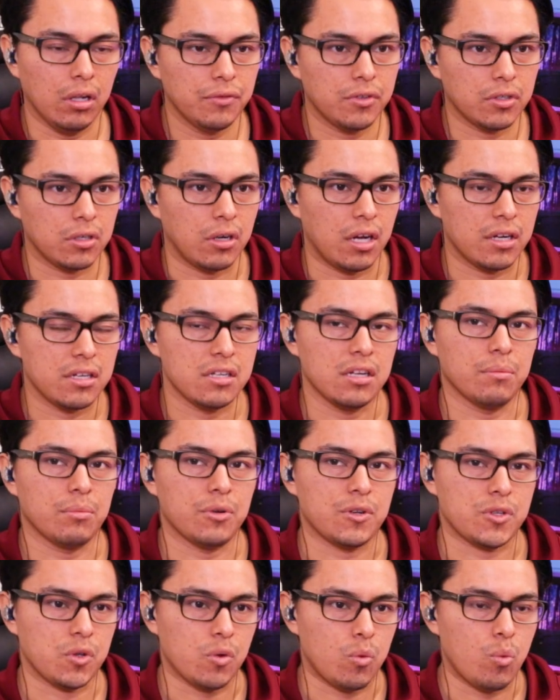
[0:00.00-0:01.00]
of your odd
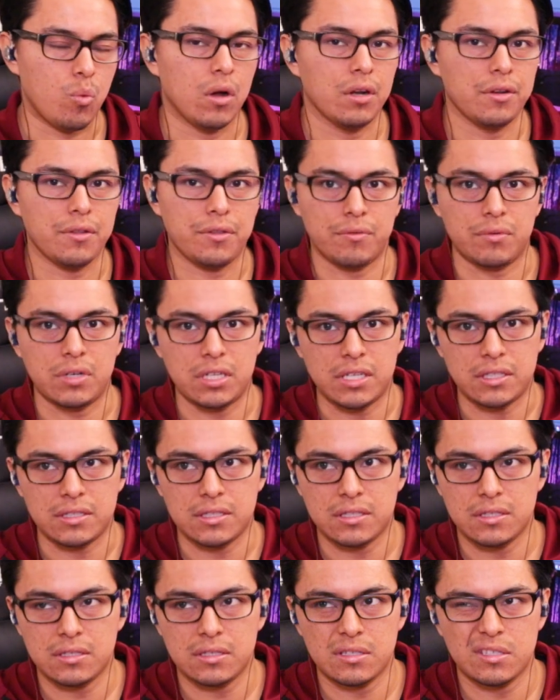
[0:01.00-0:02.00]
numbers, so 1, 3,
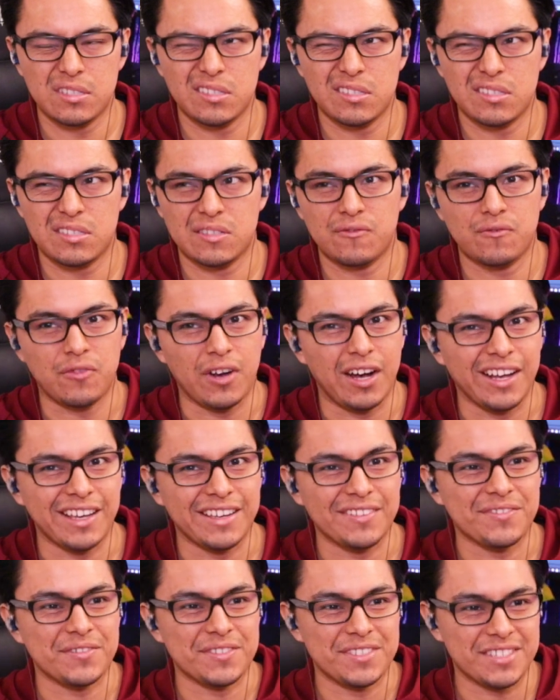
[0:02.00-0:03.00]

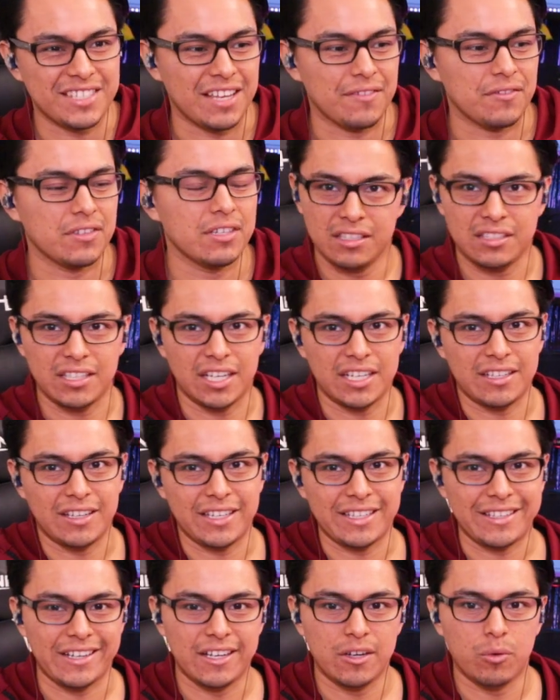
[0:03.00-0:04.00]
5, 7, yada
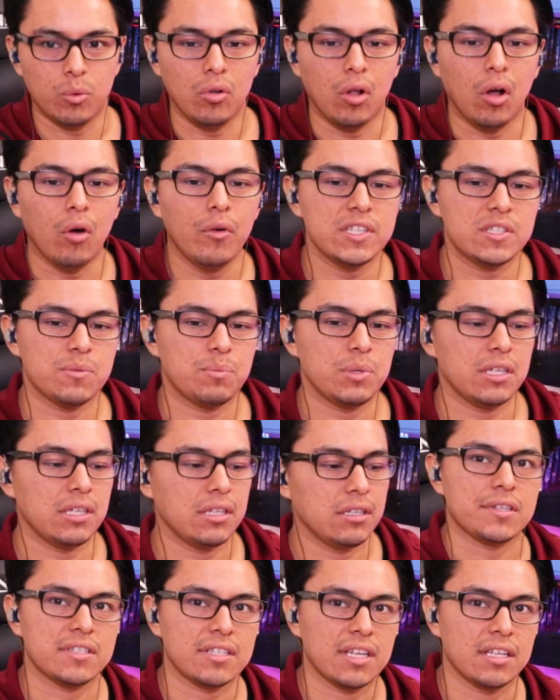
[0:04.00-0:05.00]
yada yada, will always
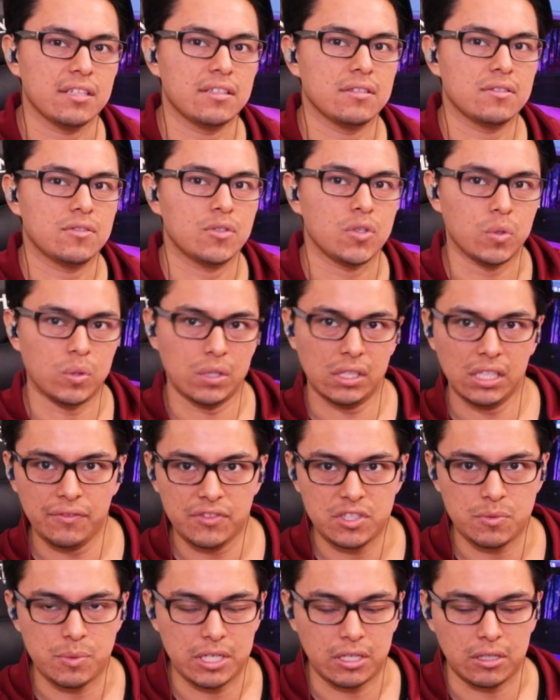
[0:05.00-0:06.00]
be sent to the left
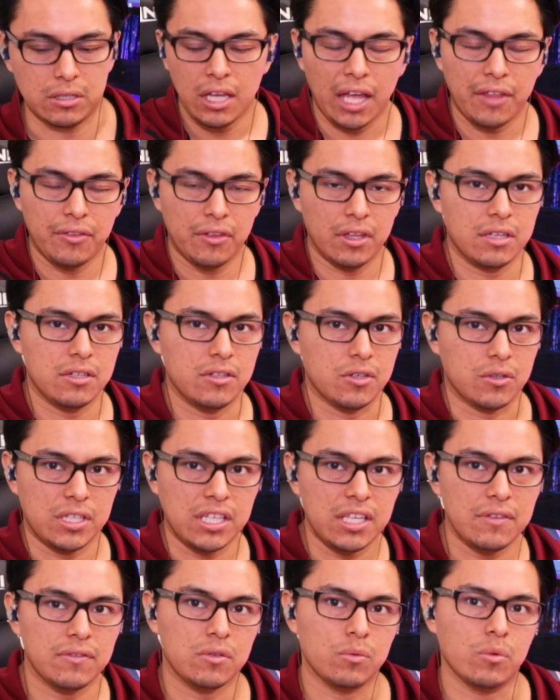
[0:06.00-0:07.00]
speaker, and then your
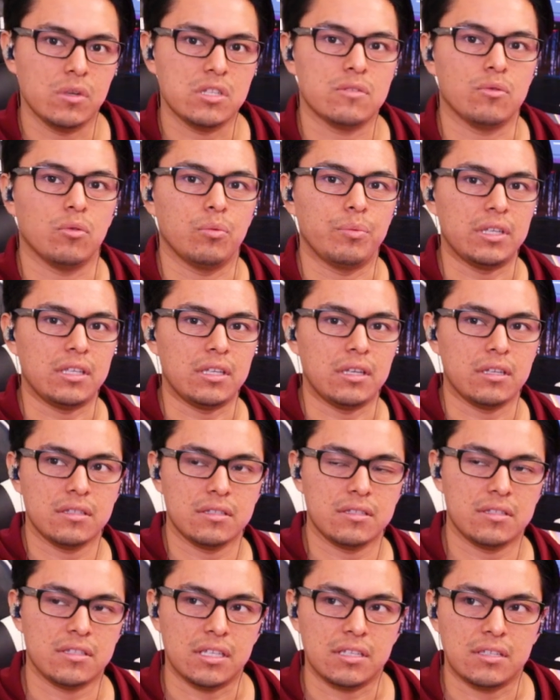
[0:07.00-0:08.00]
even ones will be
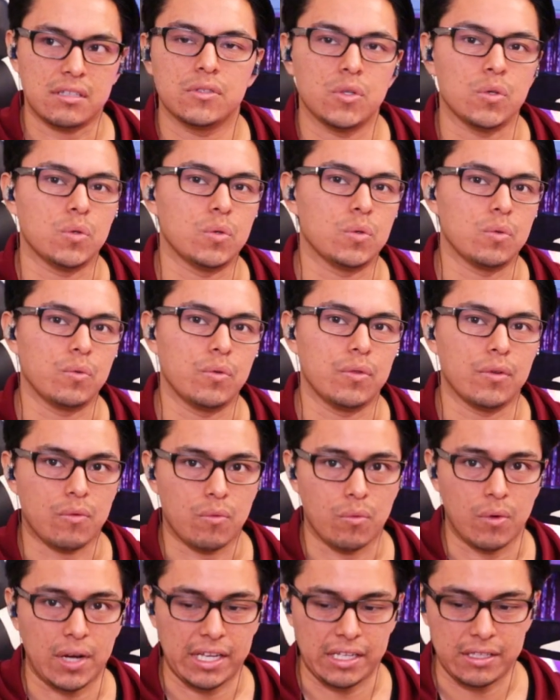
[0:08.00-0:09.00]
sent to the
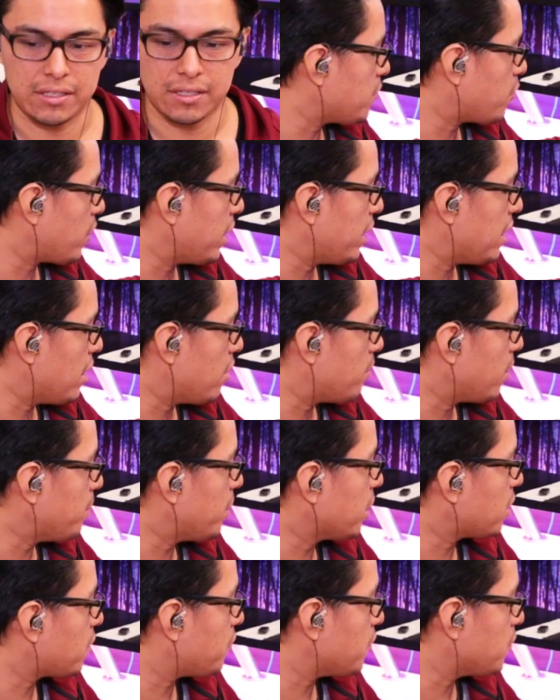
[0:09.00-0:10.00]
right. Right now, my
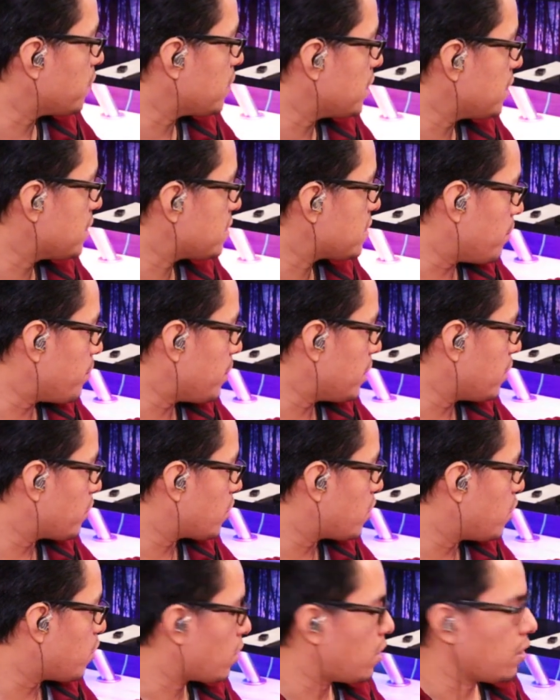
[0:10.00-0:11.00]
microphone is being
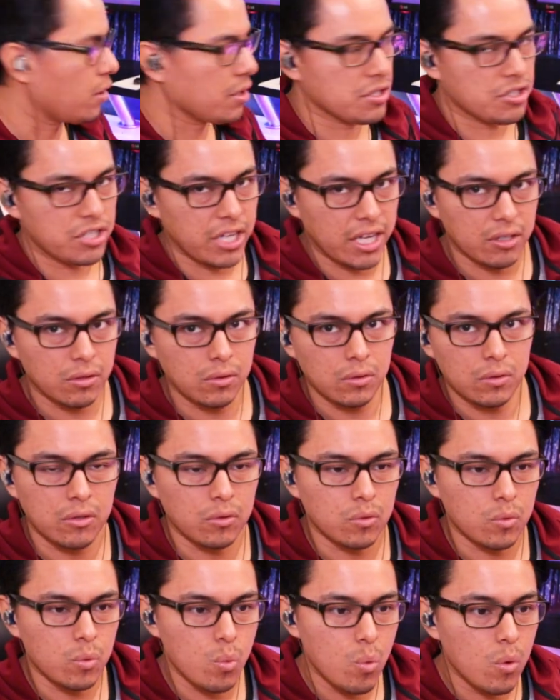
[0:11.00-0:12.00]
recorded on channel
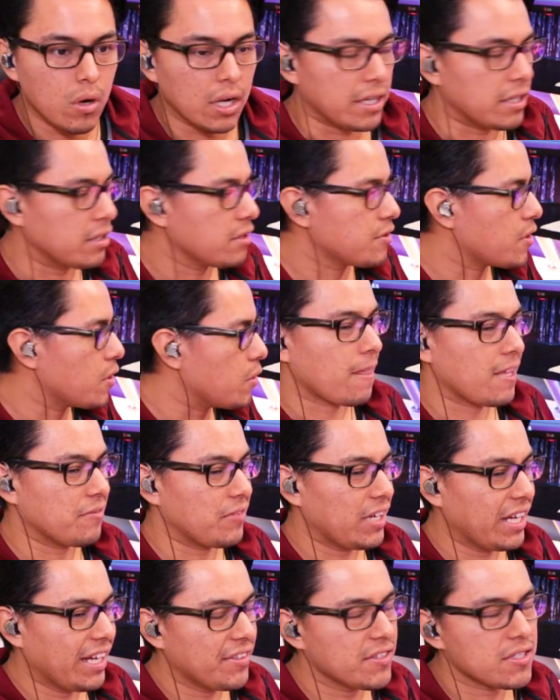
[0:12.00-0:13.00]
1, so if
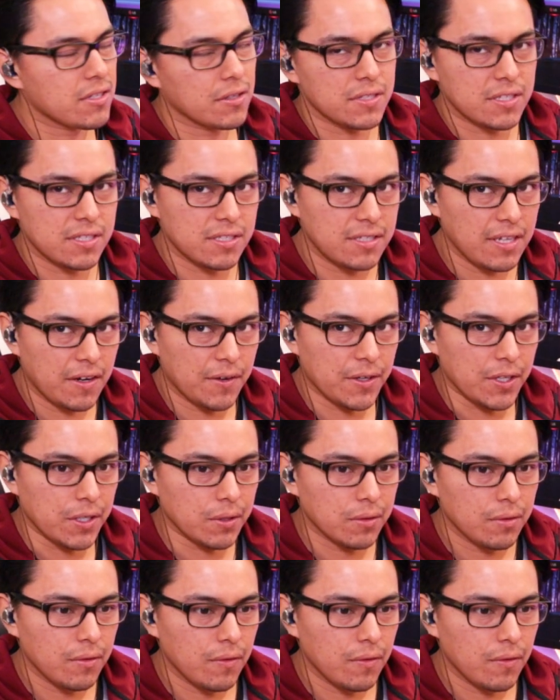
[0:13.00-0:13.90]
I had this on stereo,